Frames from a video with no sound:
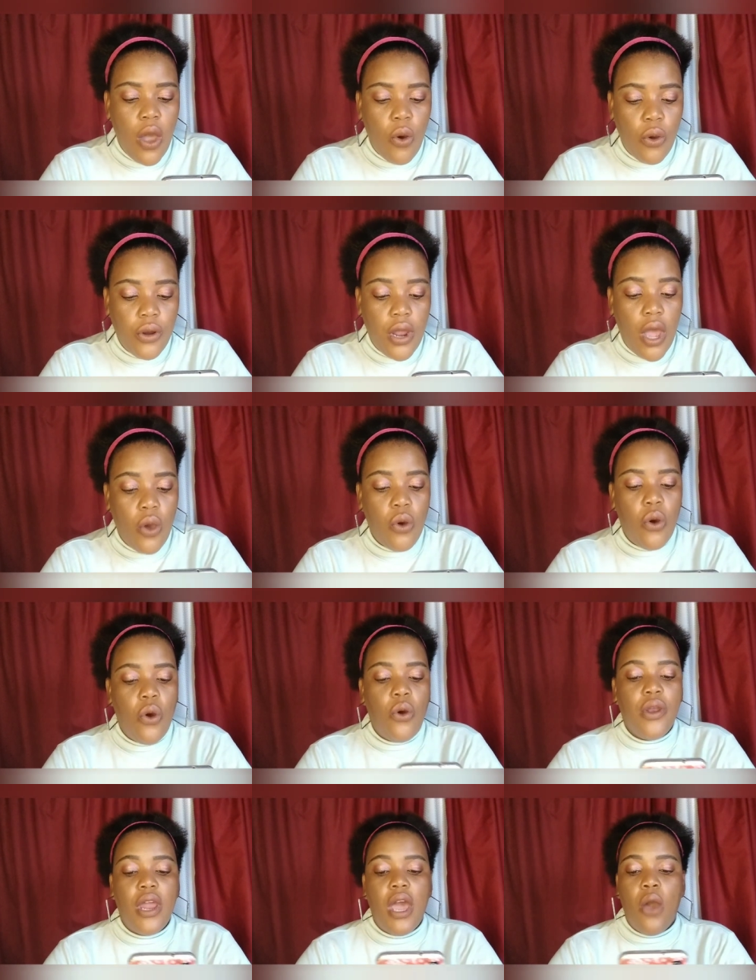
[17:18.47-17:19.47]
on our,
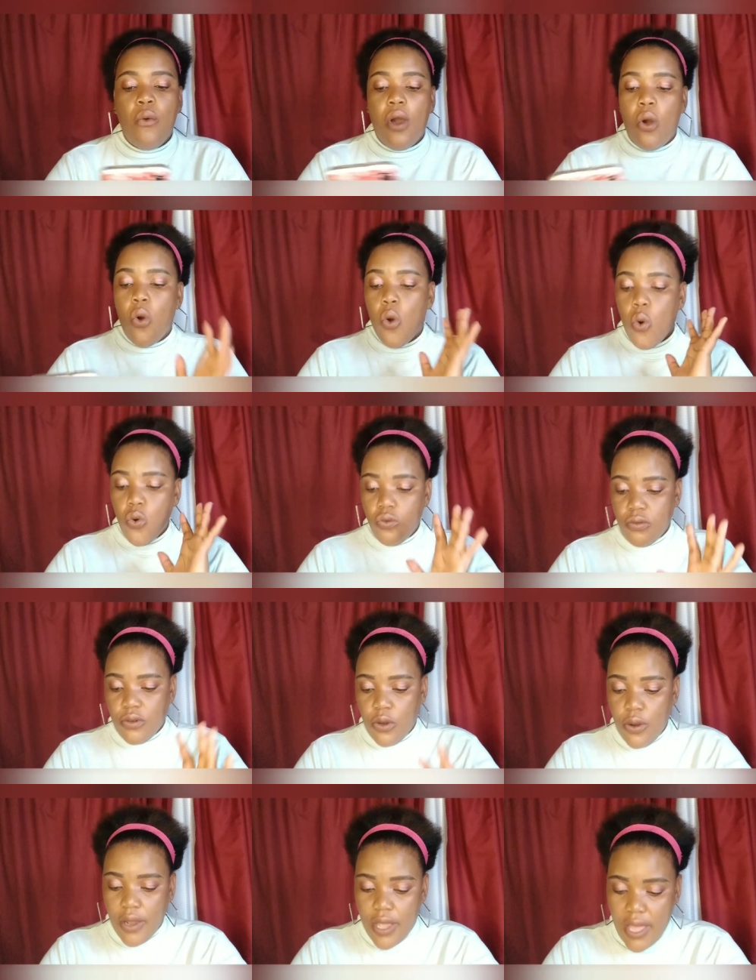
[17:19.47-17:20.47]
on our own
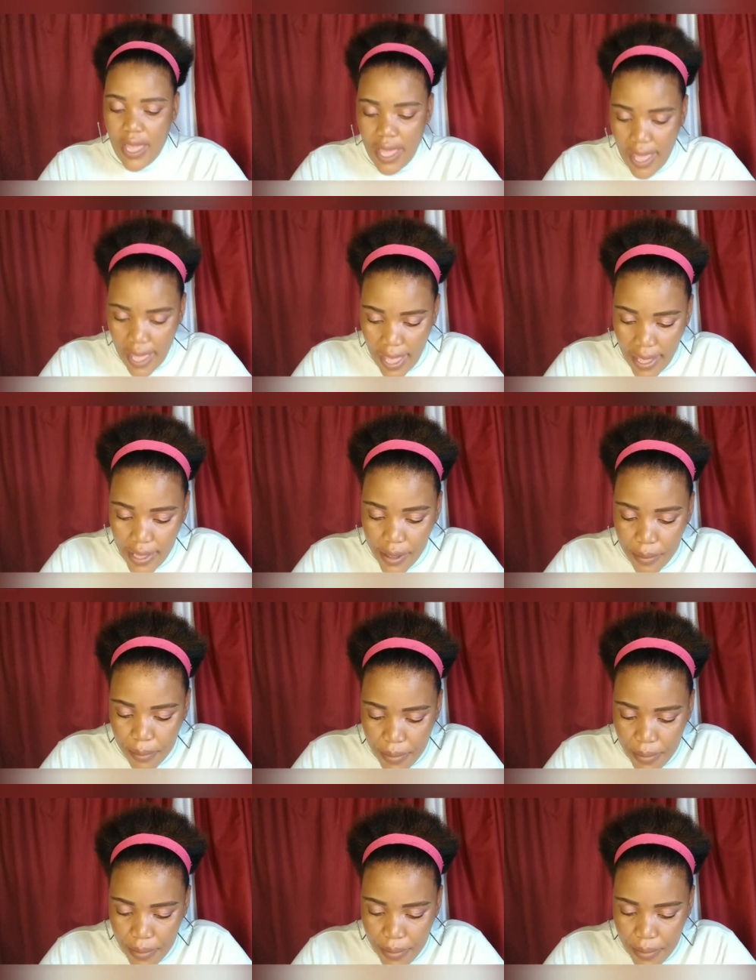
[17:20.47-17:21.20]
okay